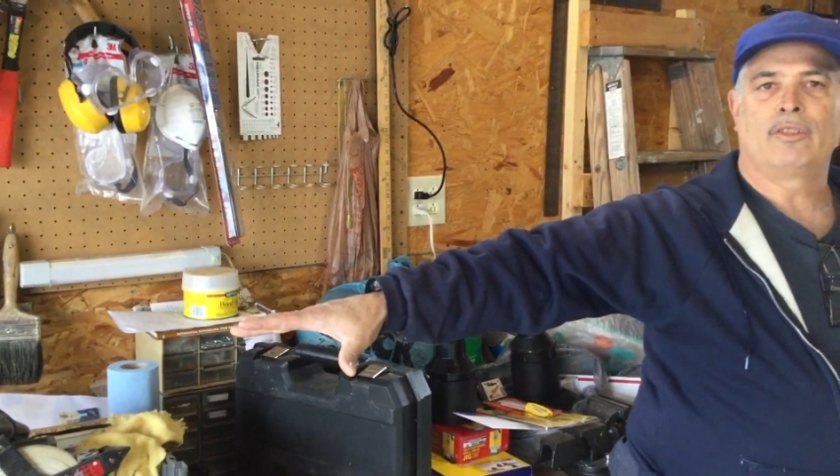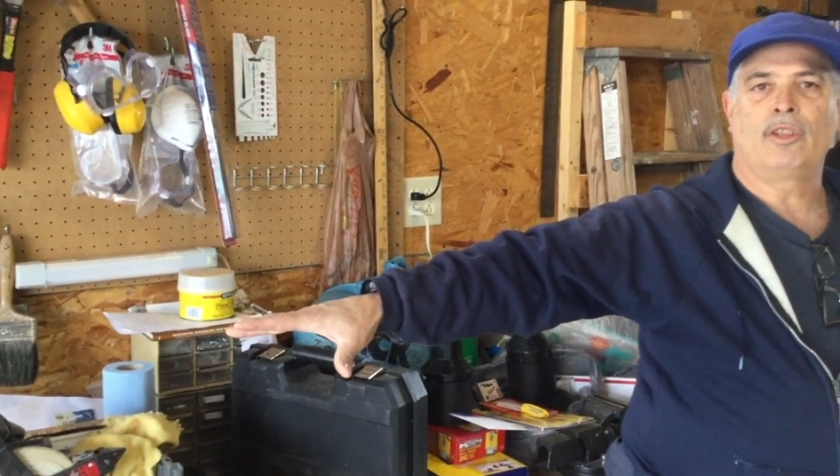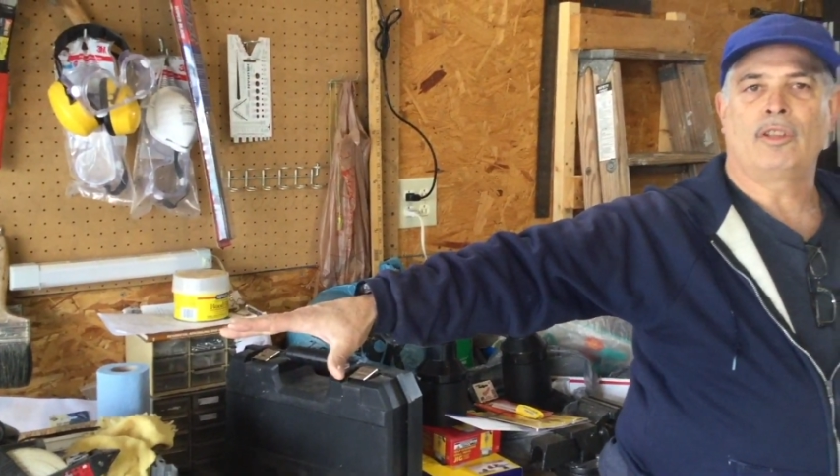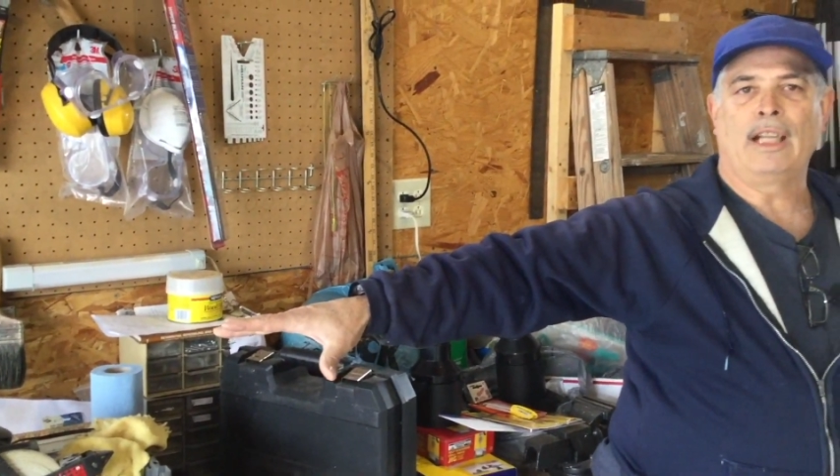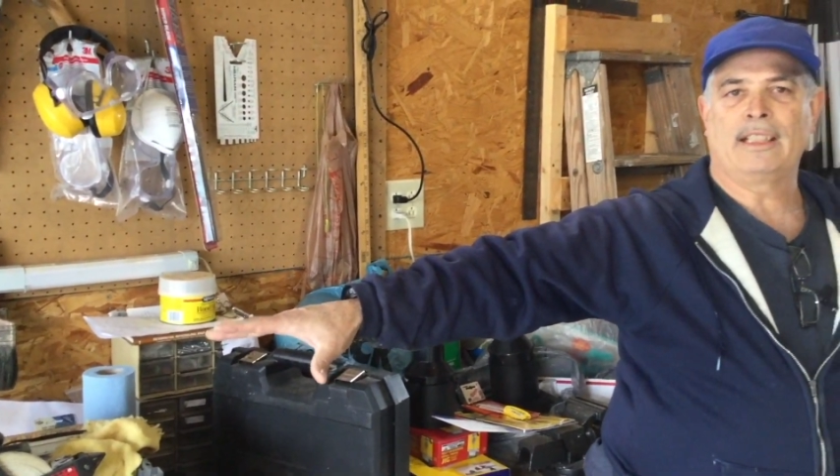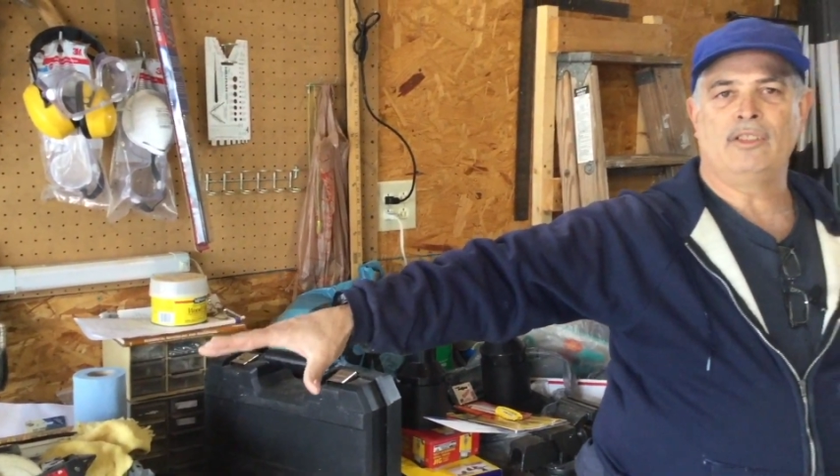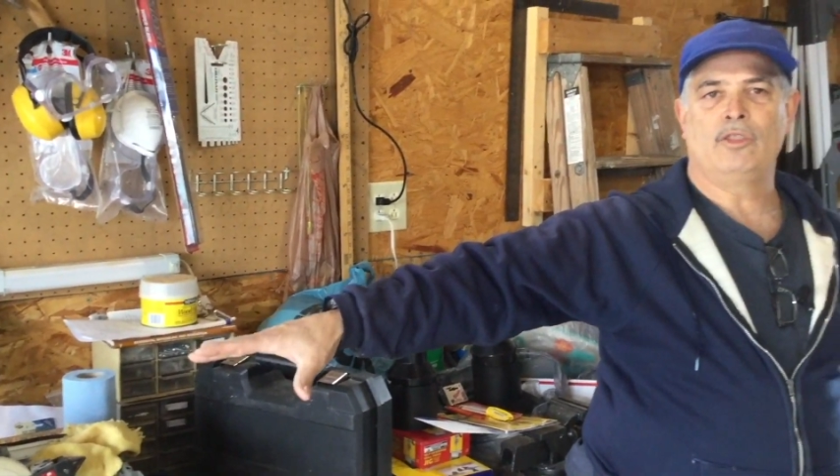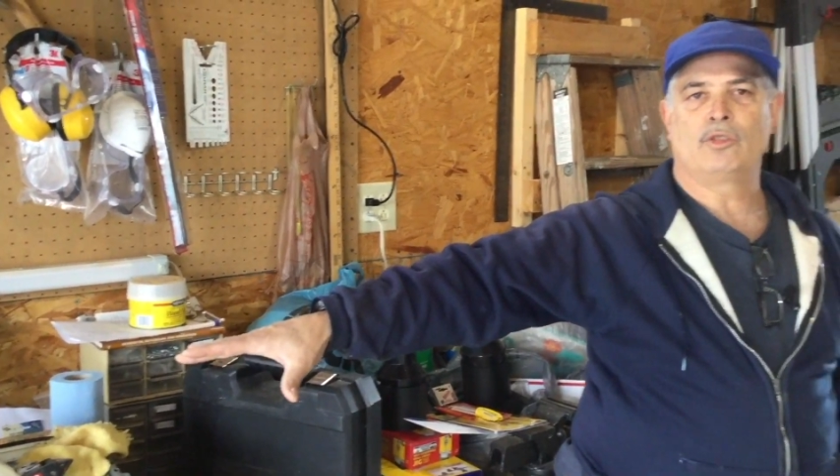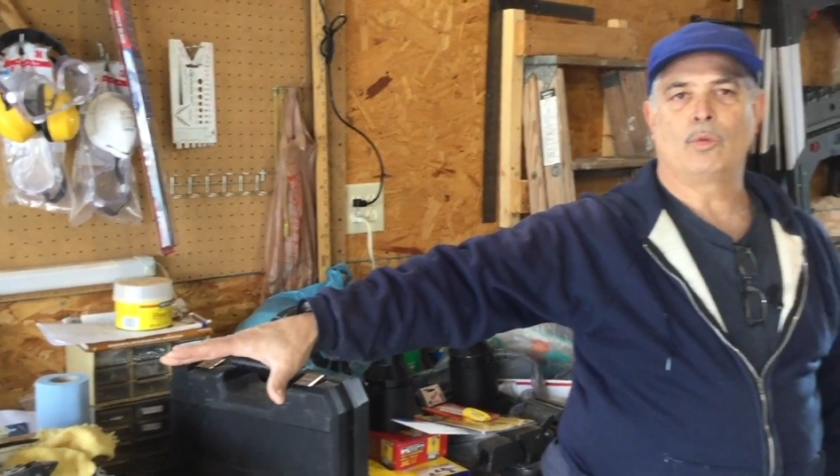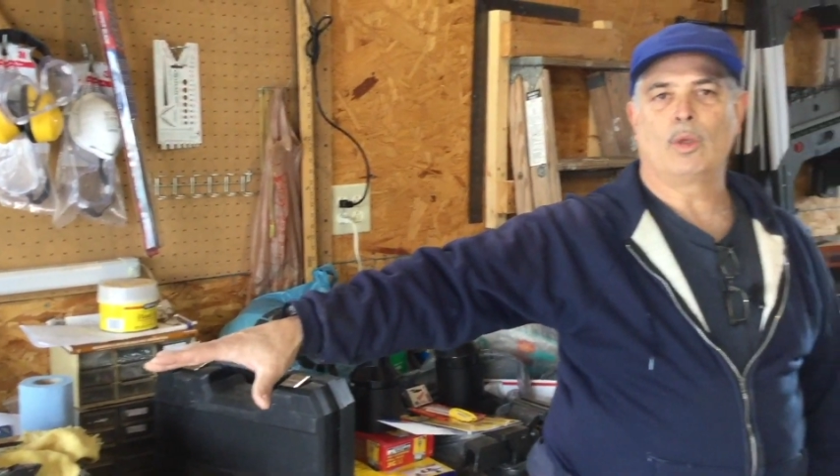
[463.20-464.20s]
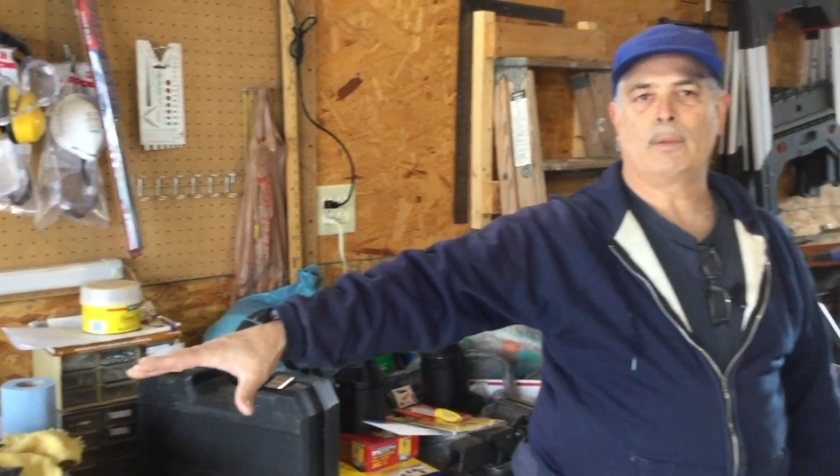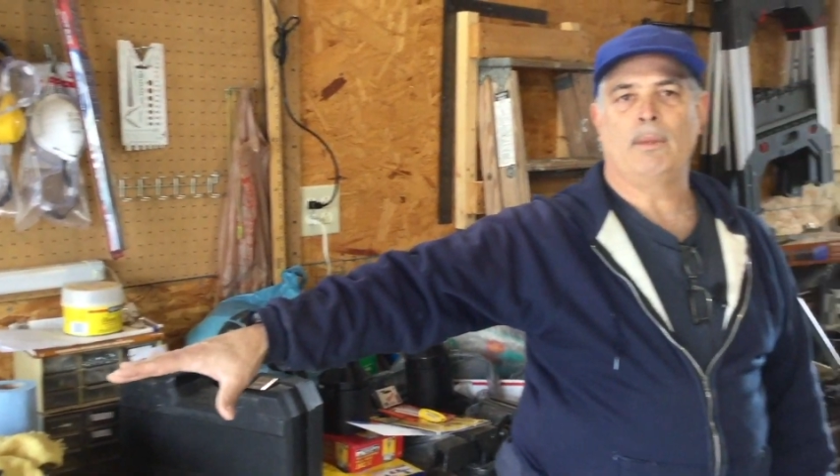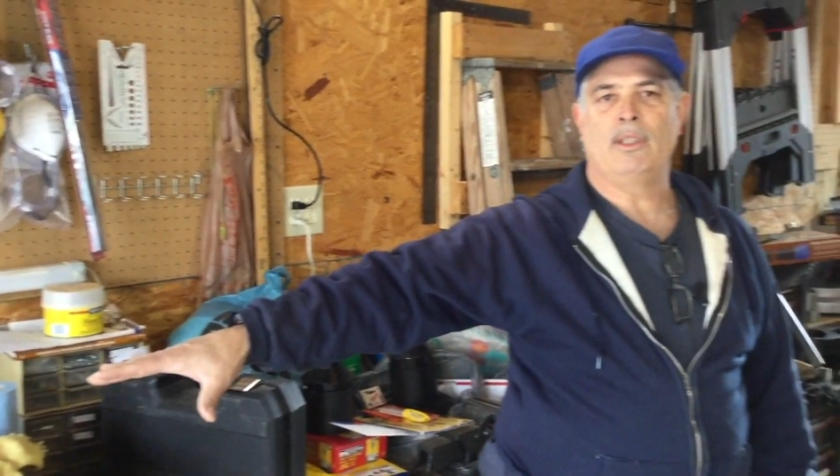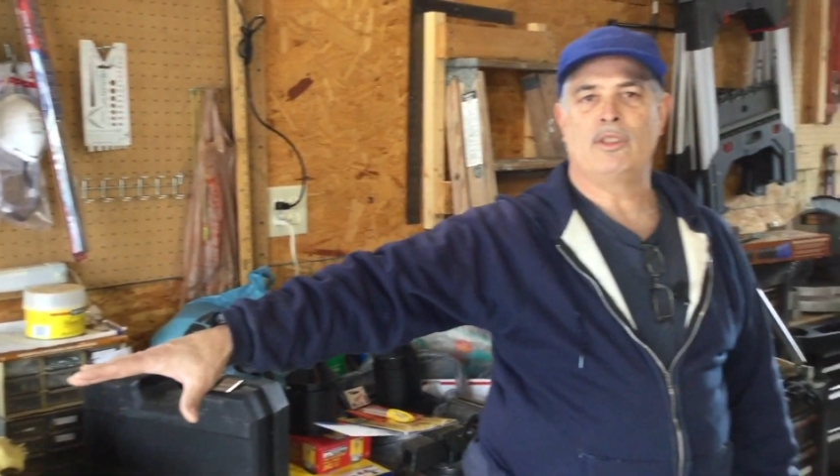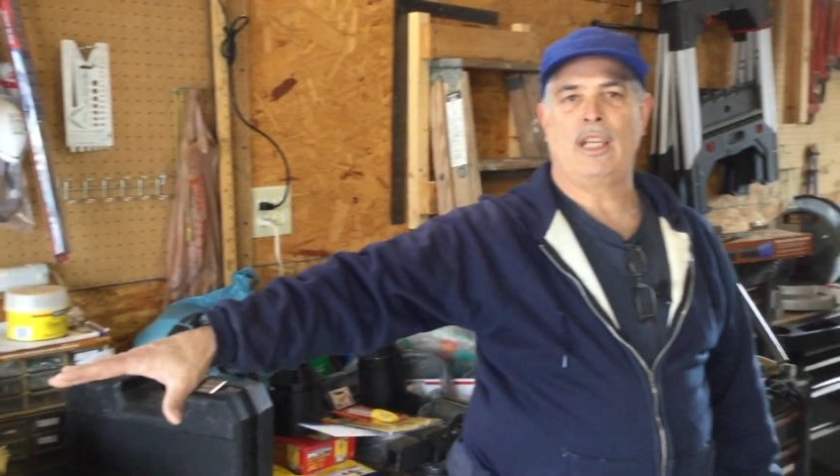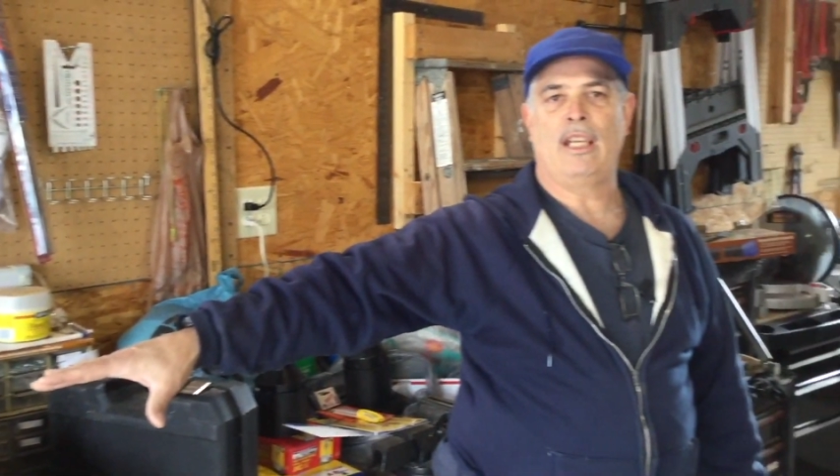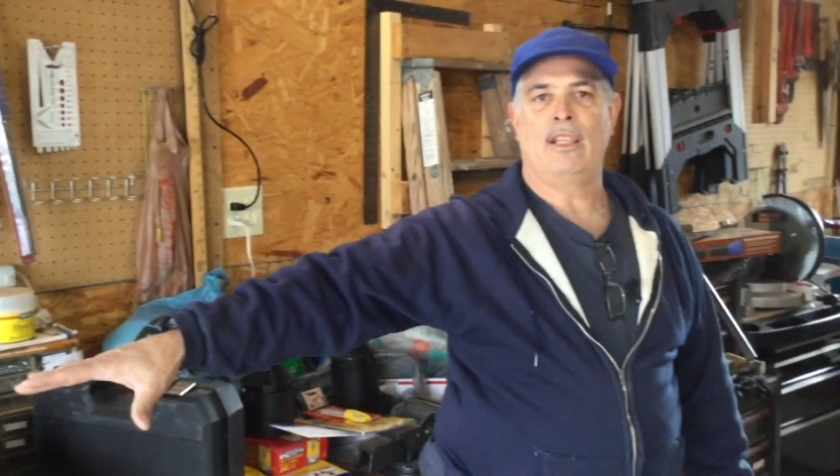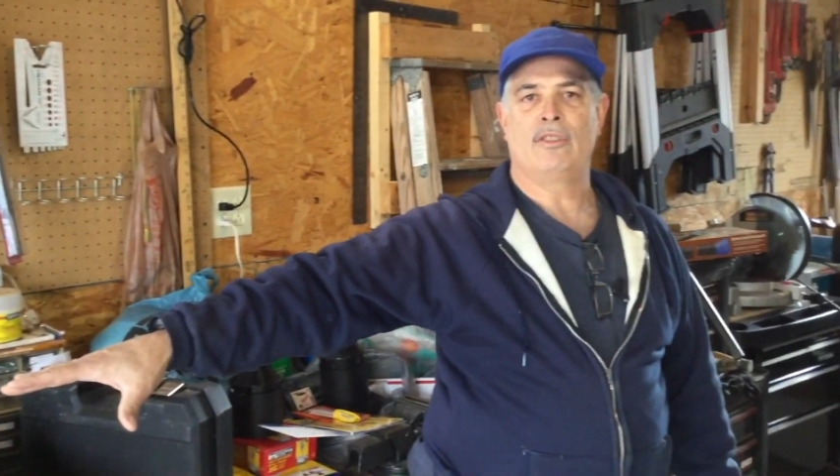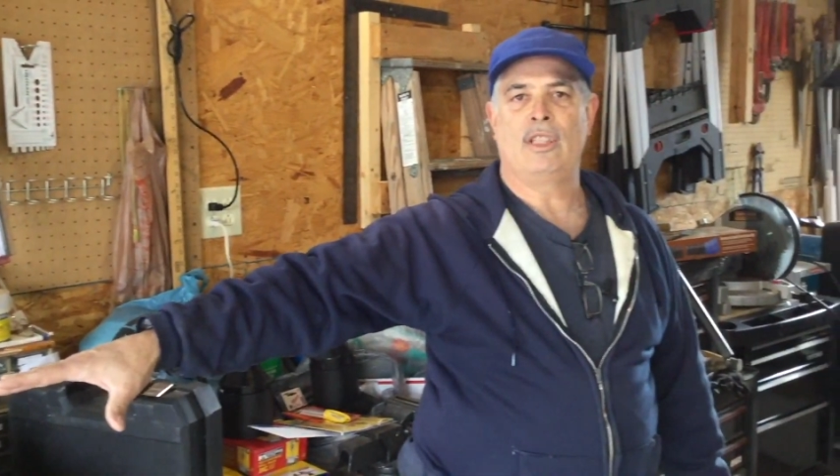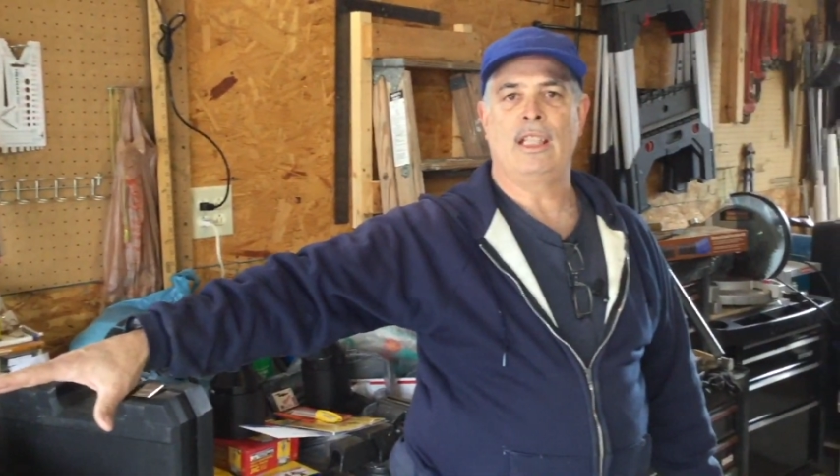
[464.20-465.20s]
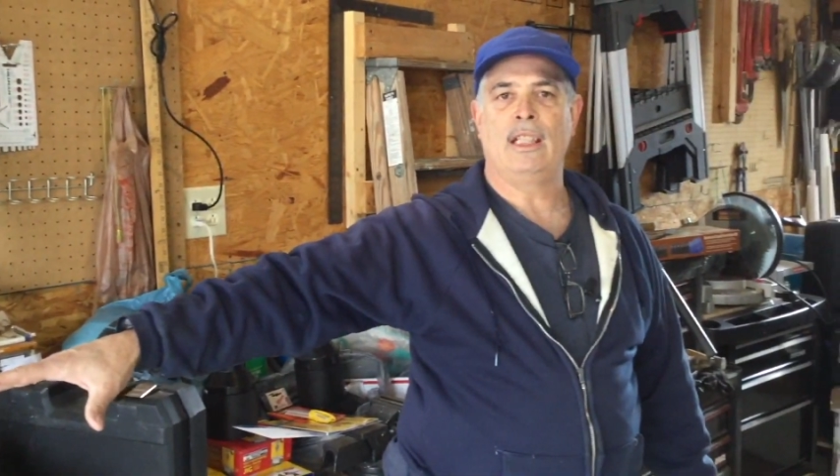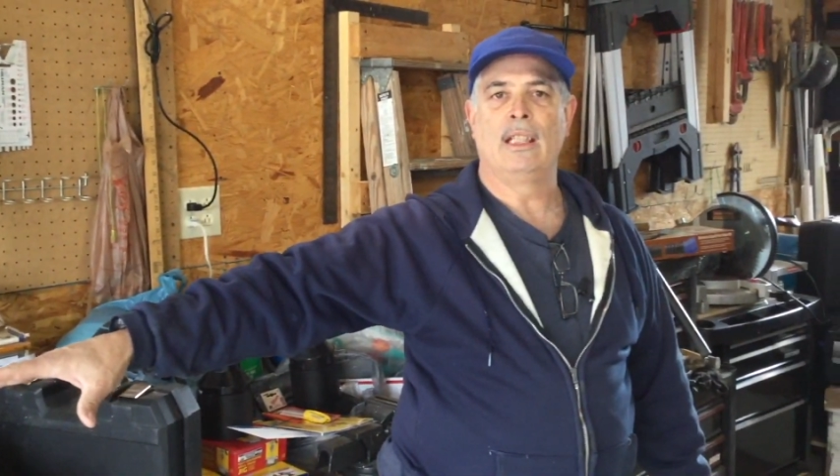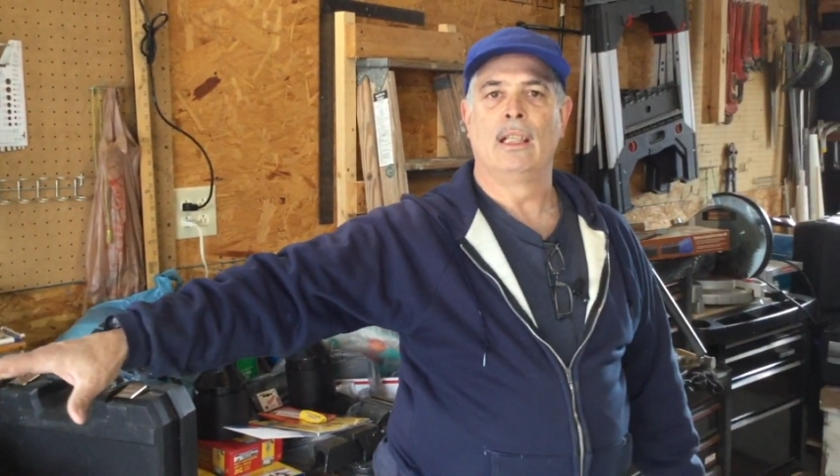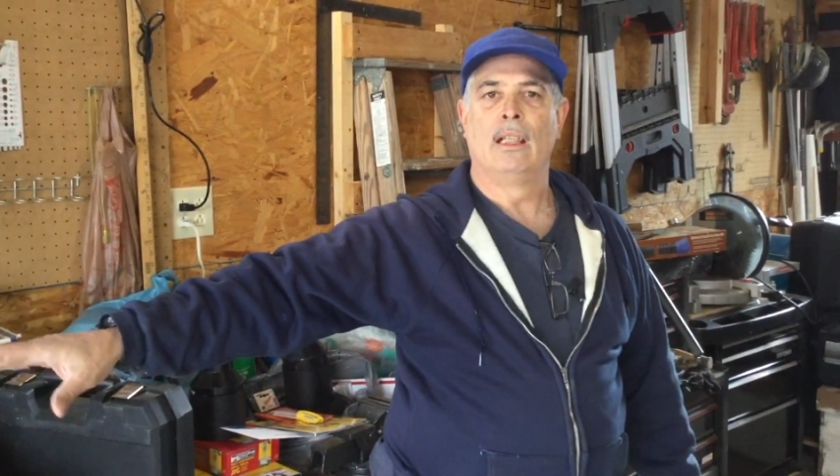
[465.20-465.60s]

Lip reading: so I can use the workbench as a